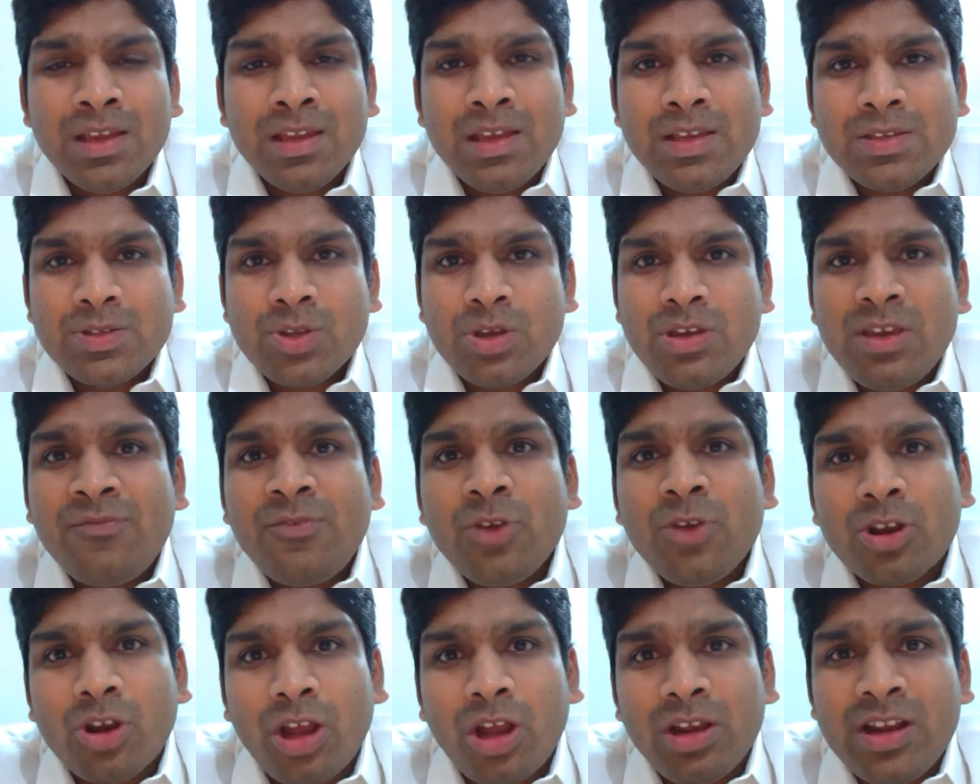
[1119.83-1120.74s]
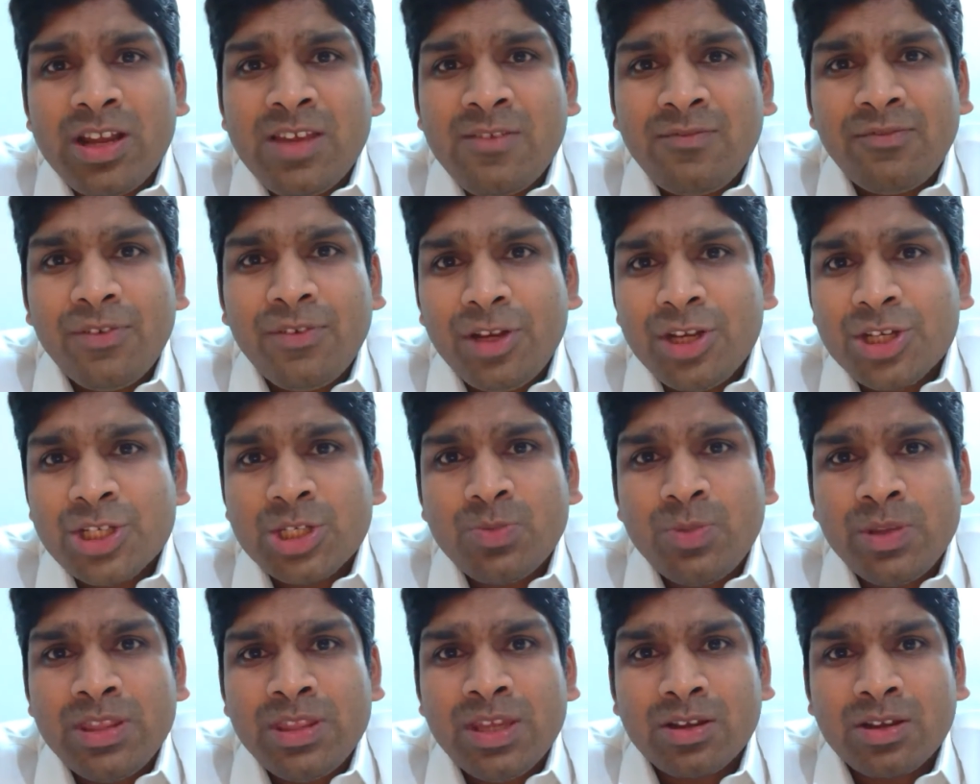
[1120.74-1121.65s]
So if you're already finished
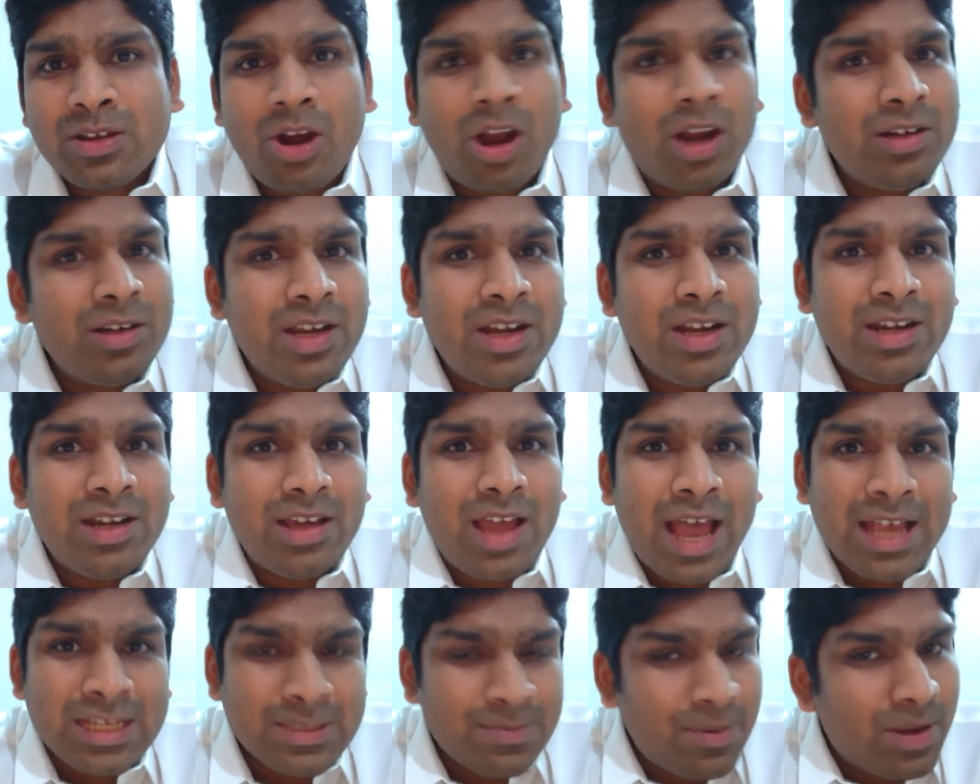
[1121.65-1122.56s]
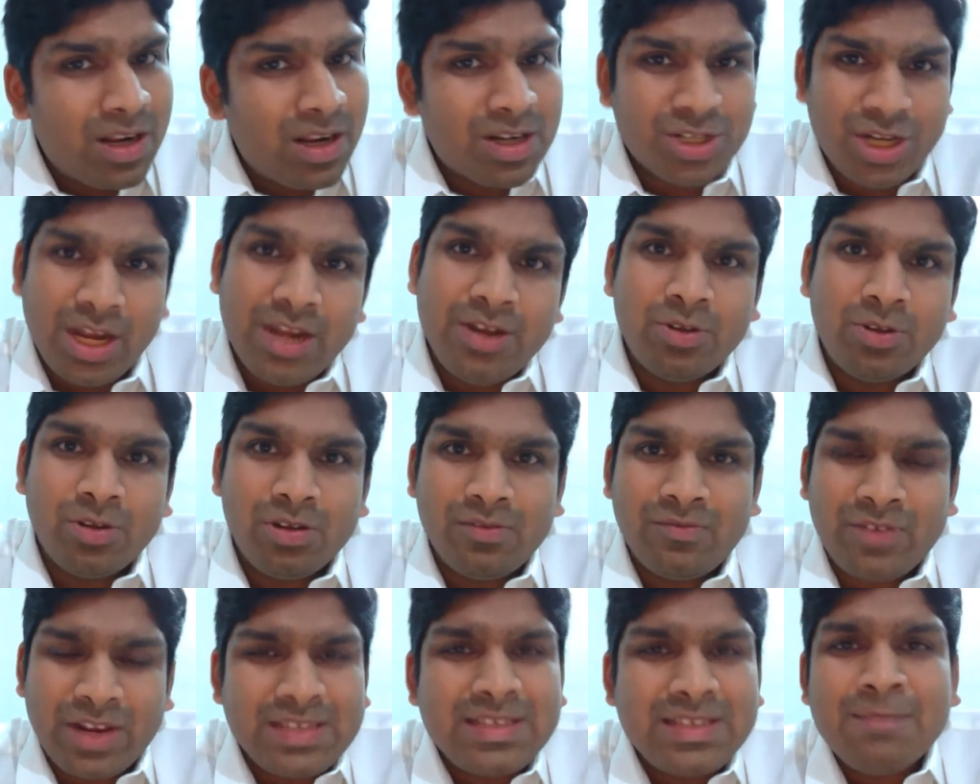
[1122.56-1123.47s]
with the content as per our schedule,
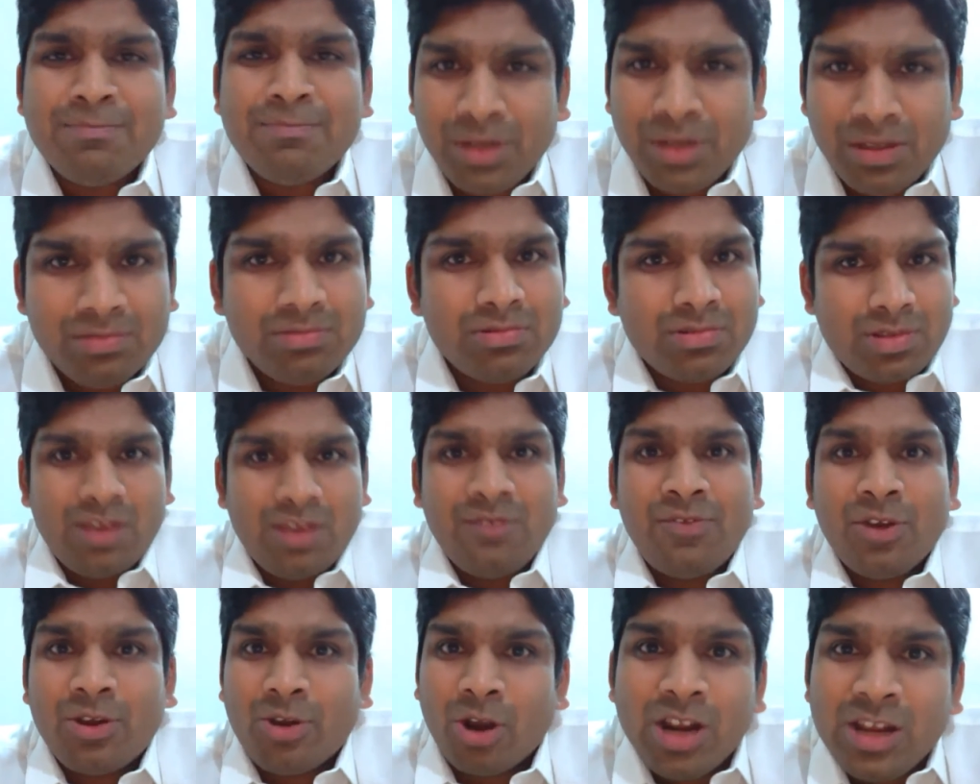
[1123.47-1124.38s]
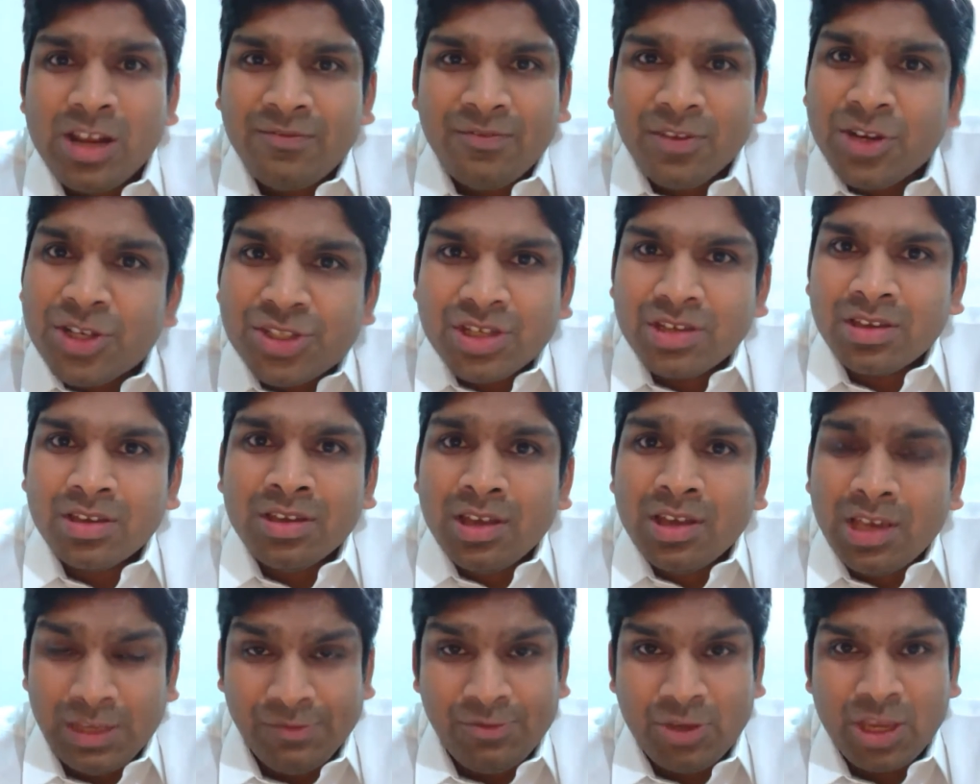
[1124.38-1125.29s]
for example, if you're already finishing,
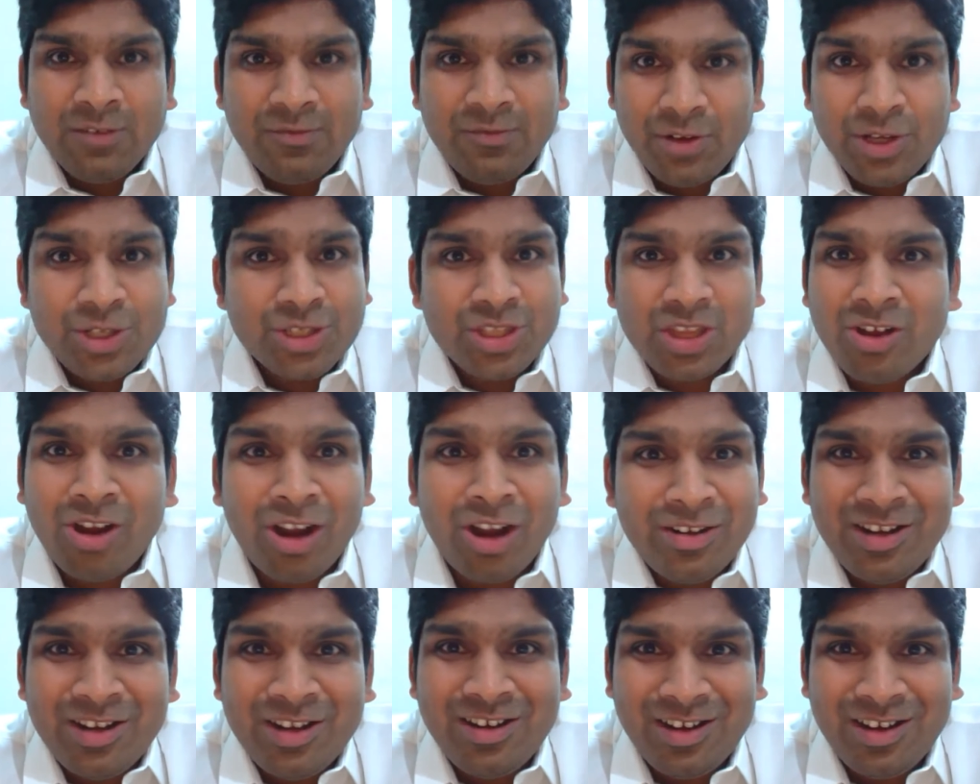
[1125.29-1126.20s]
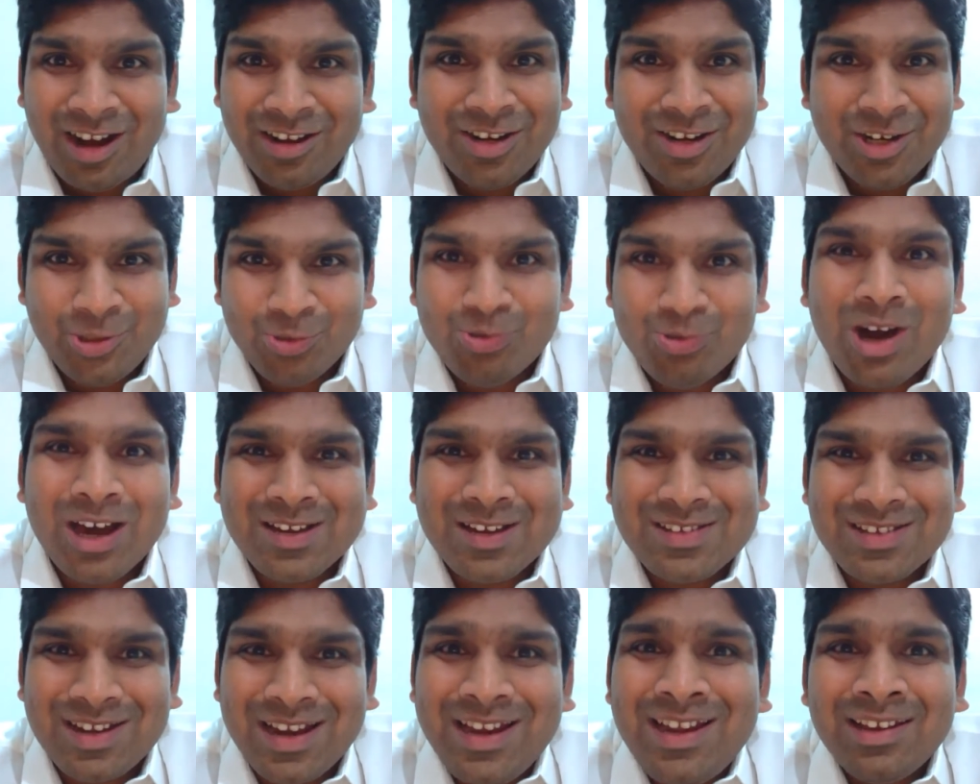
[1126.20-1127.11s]
if you can finish the content in under 2
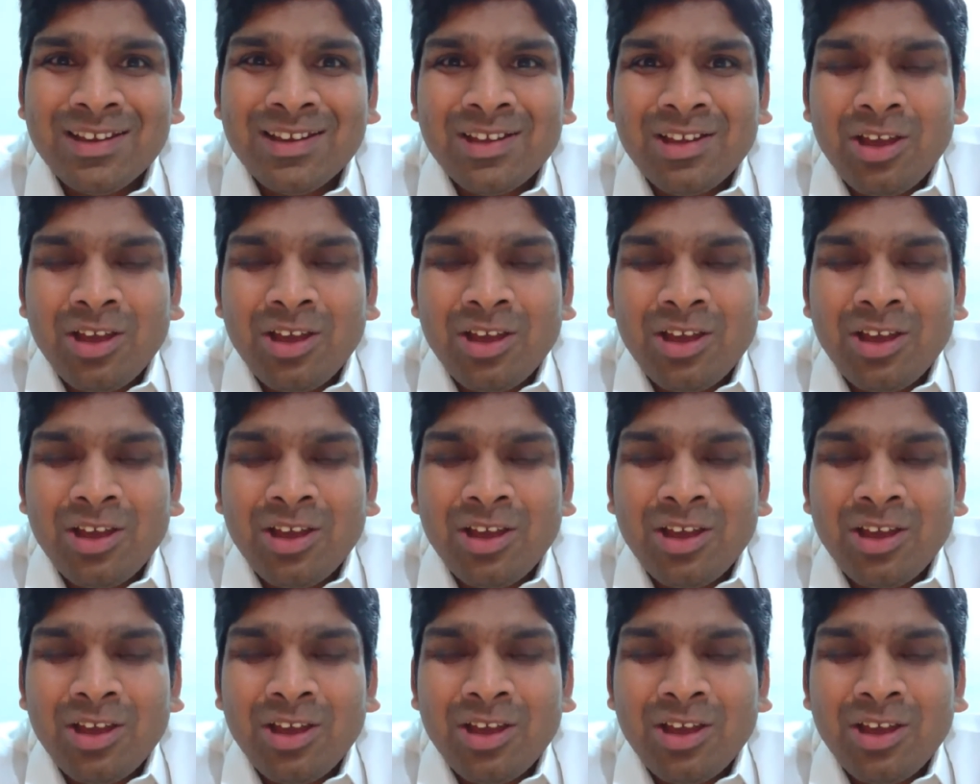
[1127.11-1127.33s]
hours, right?